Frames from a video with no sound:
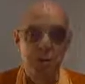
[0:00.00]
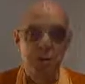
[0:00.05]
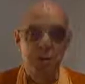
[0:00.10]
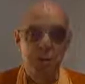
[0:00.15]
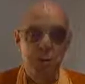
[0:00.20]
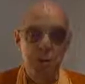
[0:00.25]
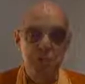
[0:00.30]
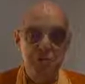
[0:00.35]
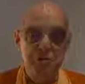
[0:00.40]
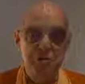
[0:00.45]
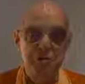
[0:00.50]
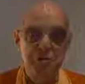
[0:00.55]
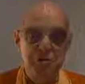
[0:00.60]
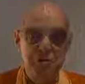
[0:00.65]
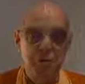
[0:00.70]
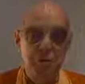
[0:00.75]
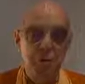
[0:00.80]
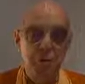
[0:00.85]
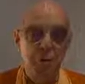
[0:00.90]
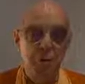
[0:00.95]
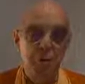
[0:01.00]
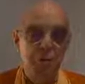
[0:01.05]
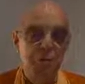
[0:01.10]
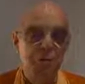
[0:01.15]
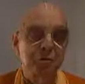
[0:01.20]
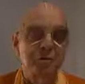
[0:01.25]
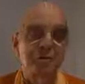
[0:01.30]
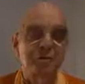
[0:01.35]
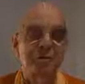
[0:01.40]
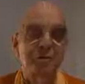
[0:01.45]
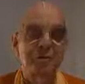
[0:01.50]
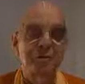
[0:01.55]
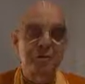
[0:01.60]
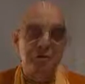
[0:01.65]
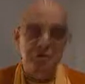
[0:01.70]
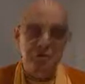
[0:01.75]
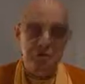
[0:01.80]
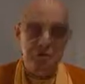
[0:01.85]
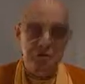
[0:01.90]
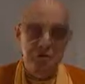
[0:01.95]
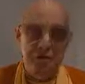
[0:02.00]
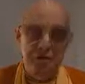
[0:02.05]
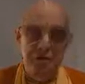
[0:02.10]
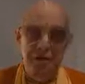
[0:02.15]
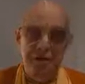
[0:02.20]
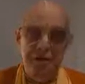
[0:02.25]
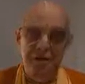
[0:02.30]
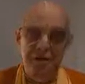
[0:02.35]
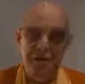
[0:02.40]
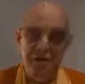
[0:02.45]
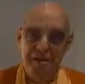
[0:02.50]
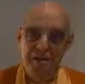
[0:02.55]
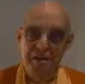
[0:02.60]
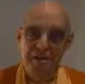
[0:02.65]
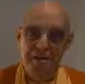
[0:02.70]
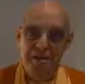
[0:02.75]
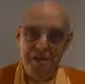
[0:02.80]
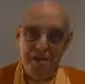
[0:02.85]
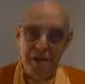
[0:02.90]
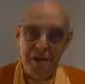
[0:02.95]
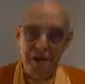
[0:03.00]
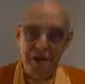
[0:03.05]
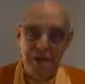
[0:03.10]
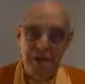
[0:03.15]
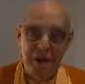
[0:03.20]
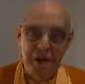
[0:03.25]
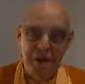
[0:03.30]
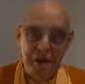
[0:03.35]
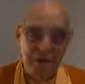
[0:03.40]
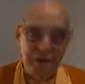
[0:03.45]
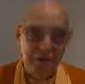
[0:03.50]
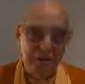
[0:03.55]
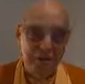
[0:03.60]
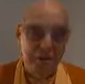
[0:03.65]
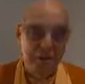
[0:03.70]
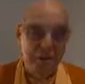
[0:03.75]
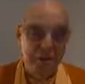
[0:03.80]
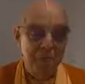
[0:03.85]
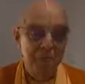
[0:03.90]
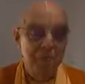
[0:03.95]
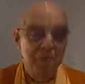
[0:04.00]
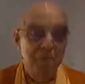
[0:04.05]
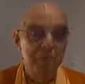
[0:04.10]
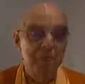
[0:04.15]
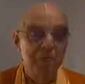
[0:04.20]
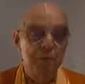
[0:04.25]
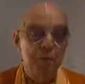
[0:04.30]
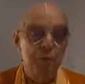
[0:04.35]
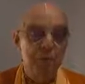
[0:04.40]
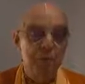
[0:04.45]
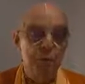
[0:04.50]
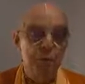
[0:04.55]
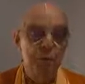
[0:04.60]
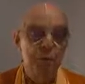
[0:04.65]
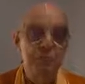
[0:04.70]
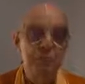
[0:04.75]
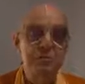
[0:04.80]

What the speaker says: release your hold on Sri Caitanya-caritämrta. For if